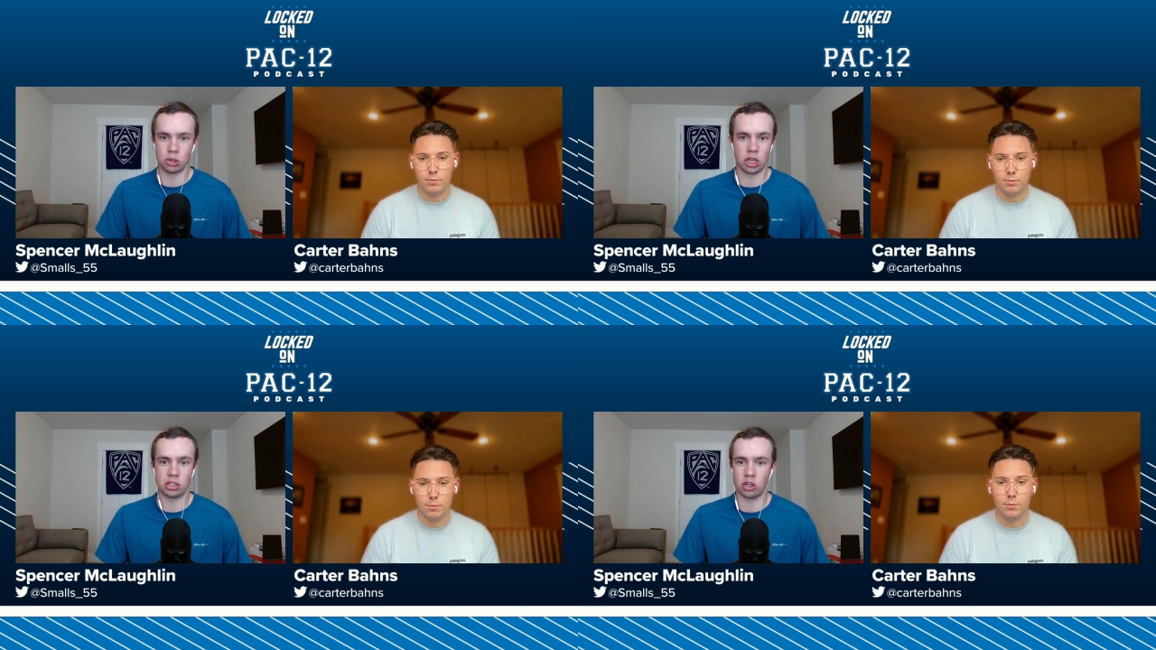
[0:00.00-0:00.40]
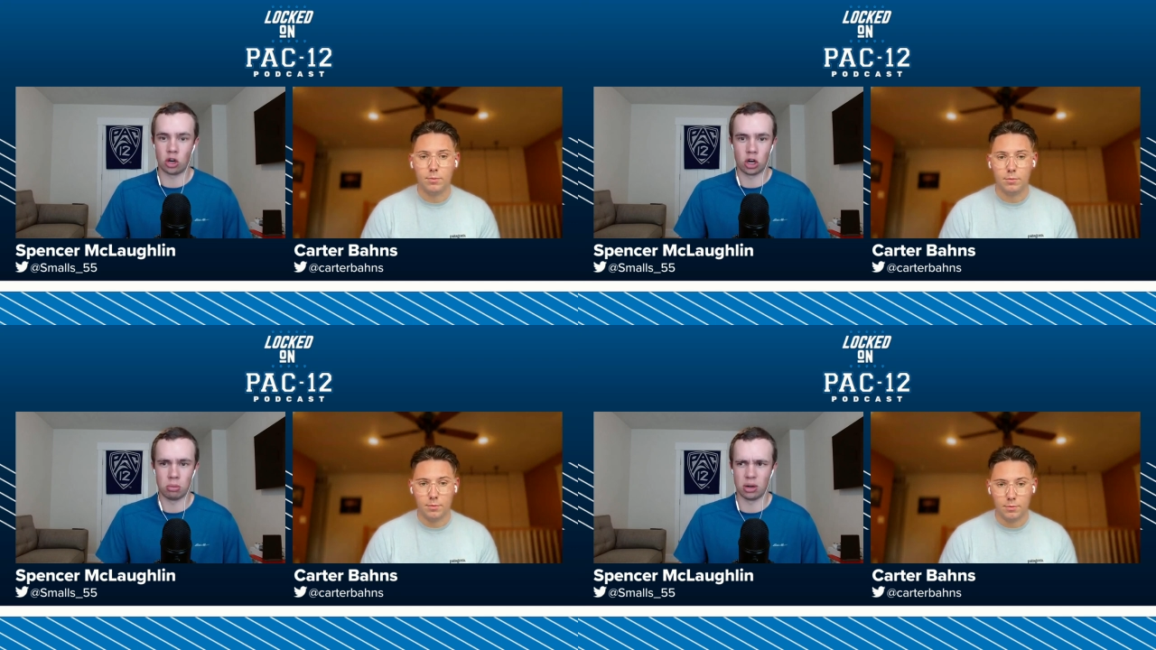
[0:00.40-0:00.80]
Speaker 1: Justin
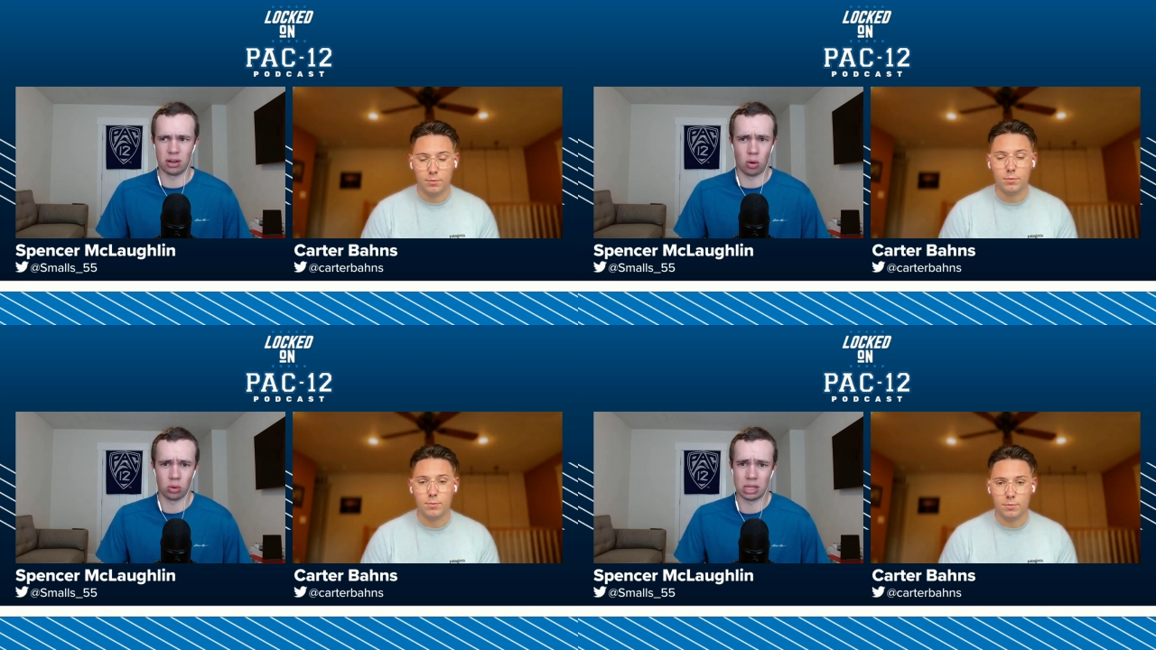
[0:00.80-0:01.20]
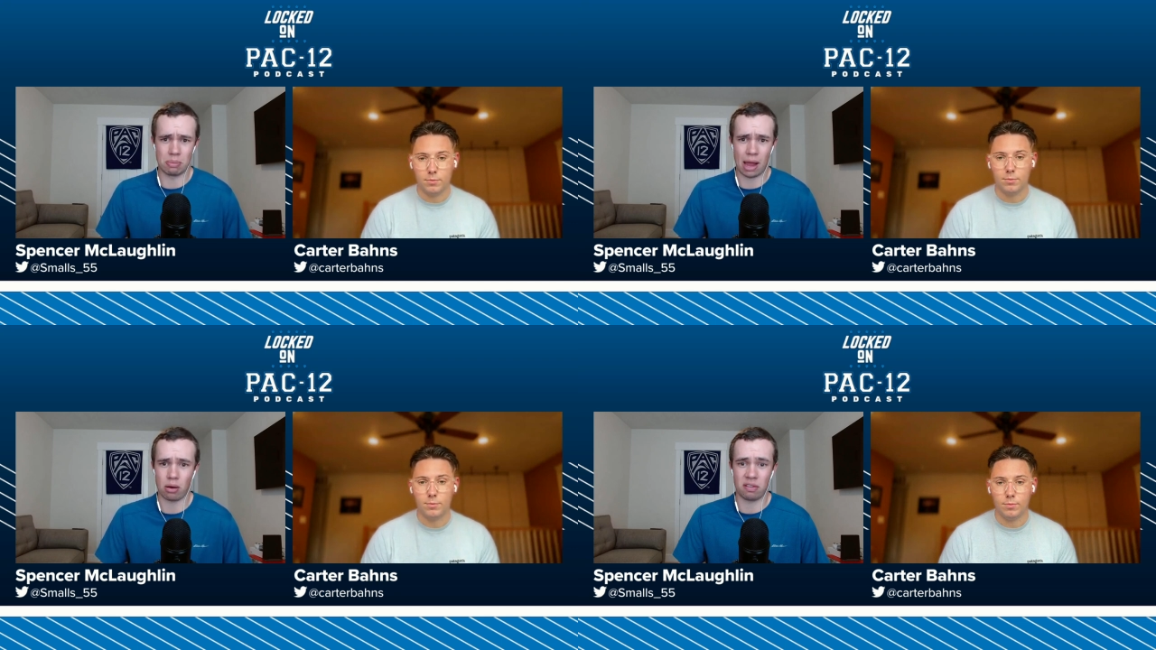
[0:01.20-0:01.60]
Herbert, only
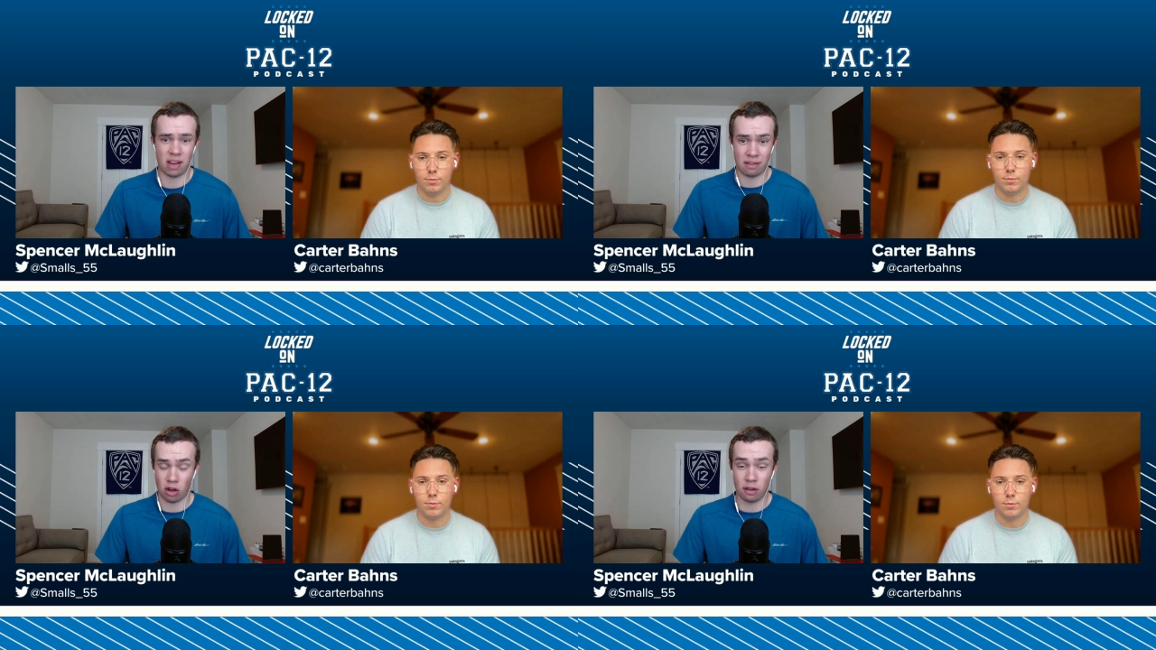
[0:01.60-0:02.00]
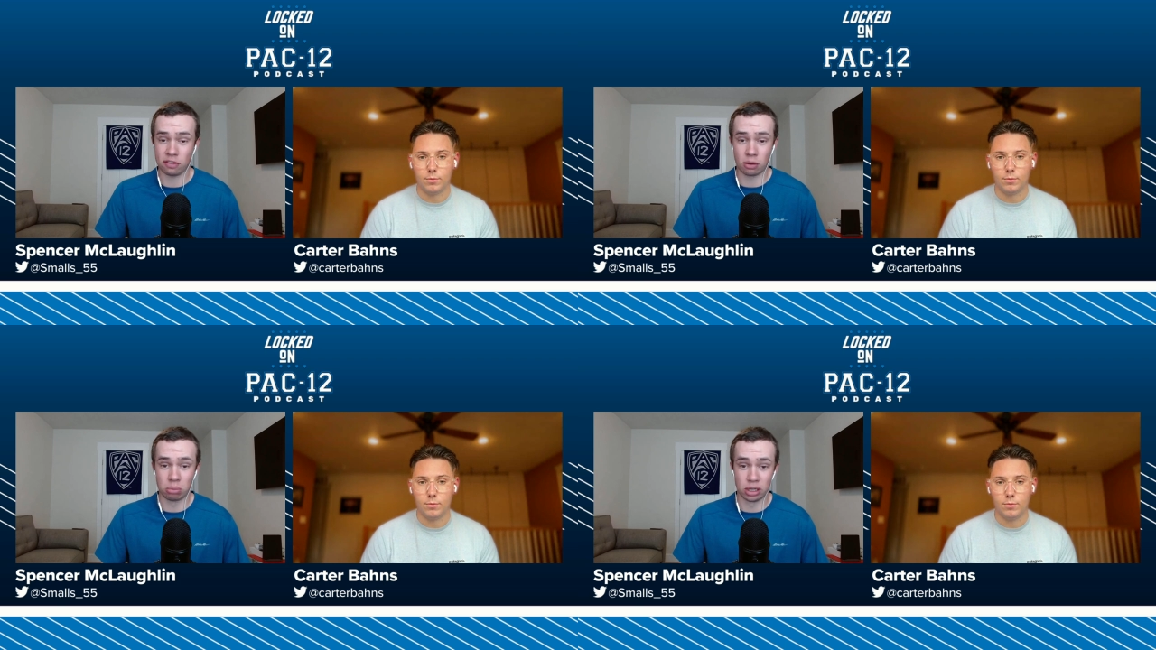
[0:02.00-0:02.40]
Power Five
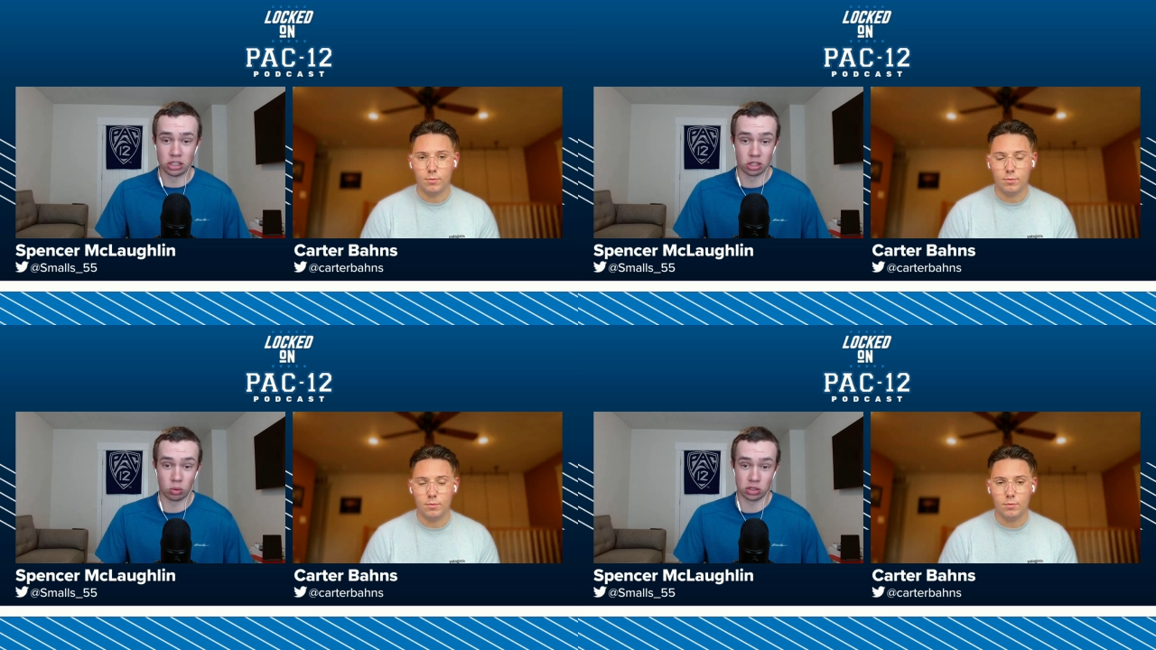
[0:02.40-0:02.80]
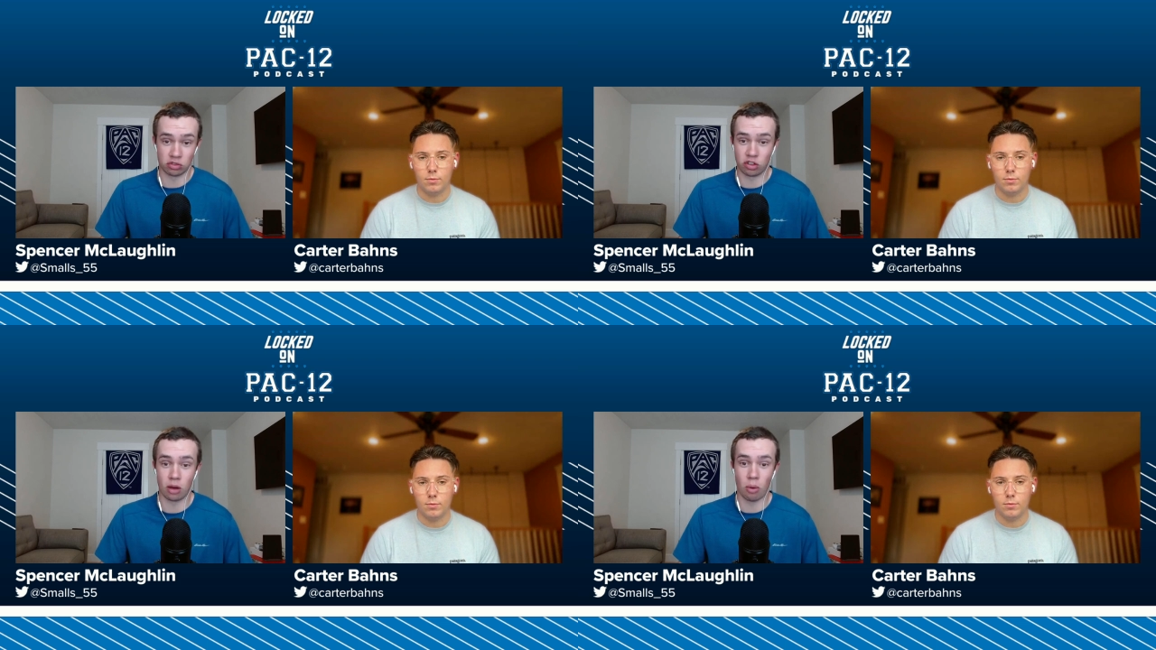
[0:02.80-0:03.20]
offer, I'm pretty sure, was
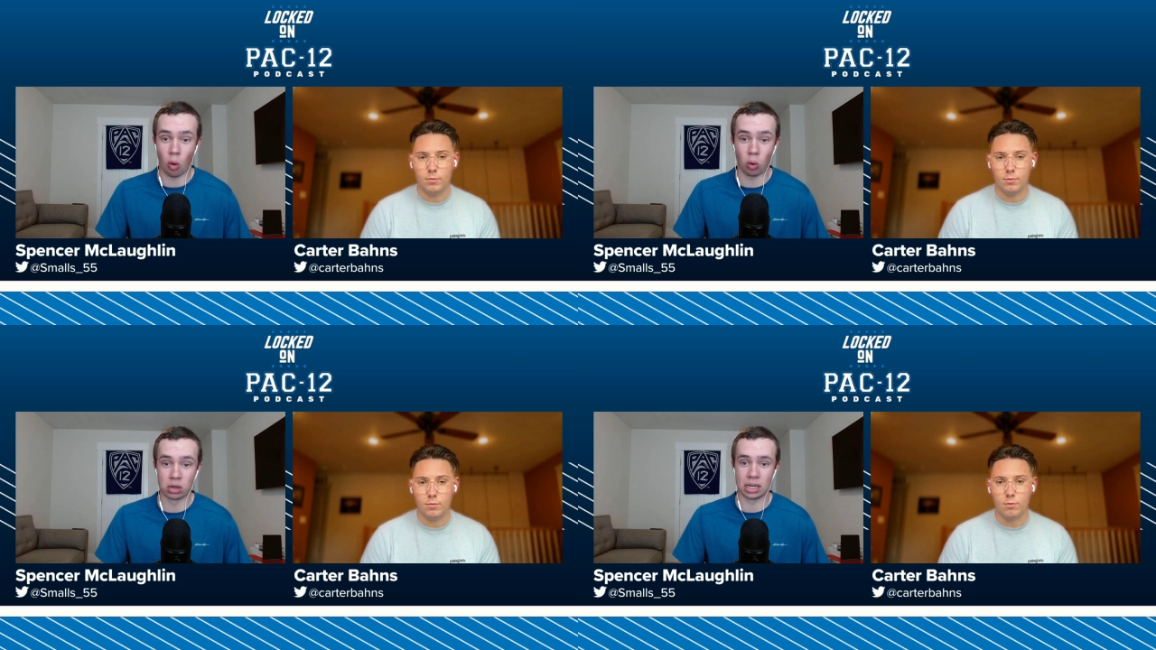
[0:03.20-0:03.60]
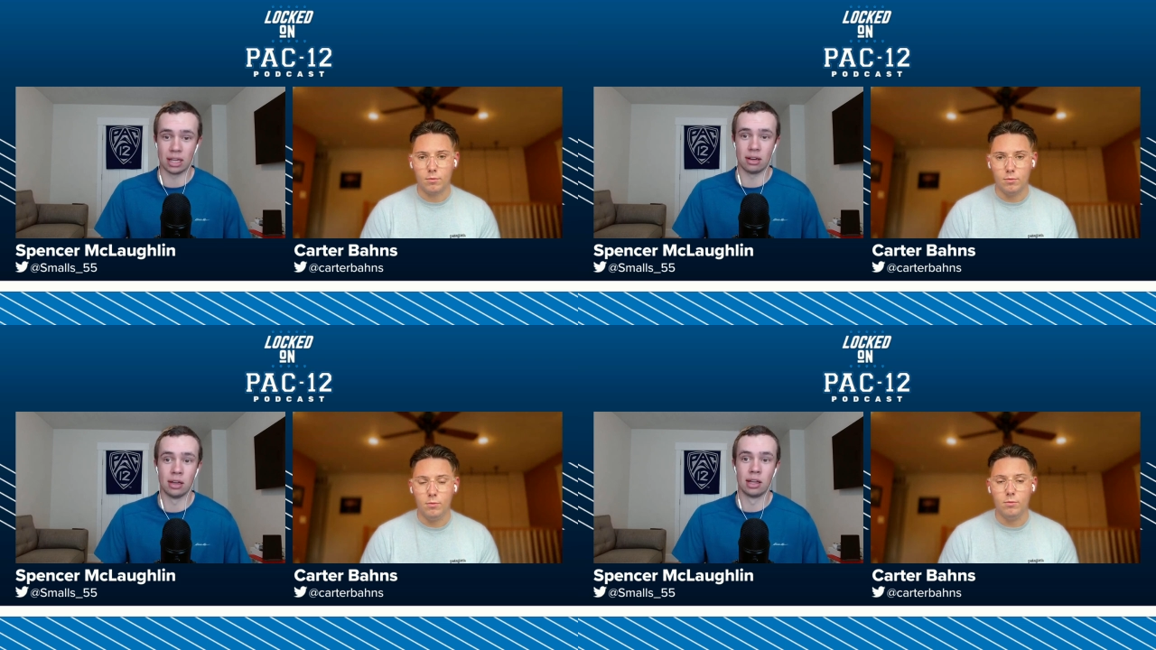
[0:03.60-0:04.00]
from
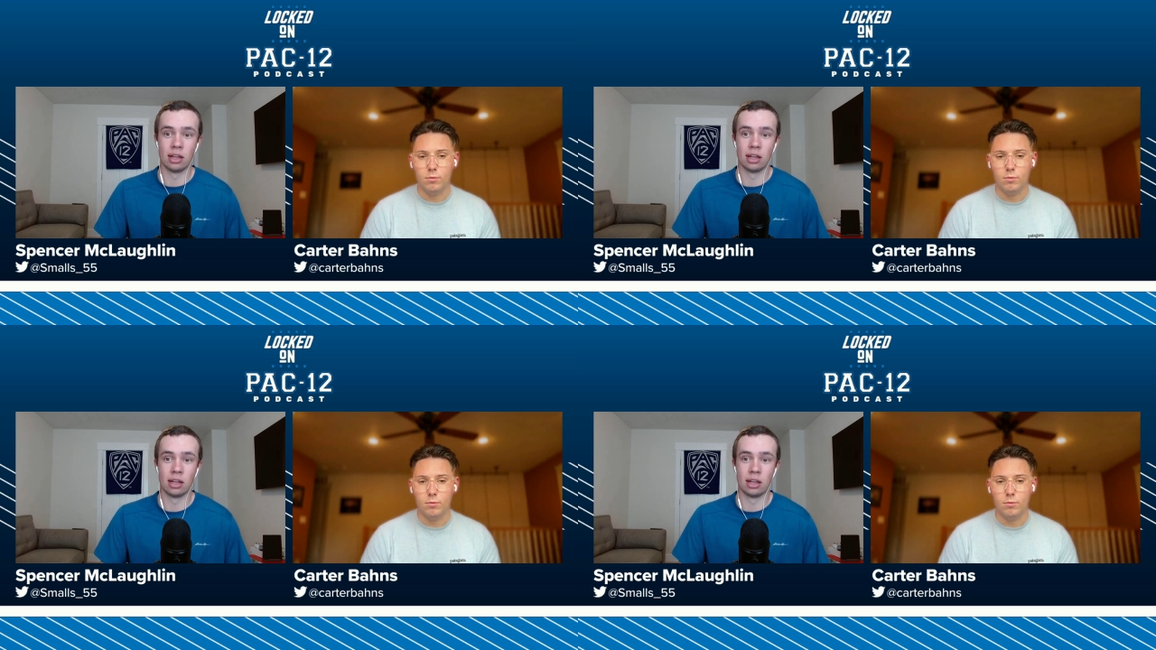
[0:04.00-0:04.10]
Oregon.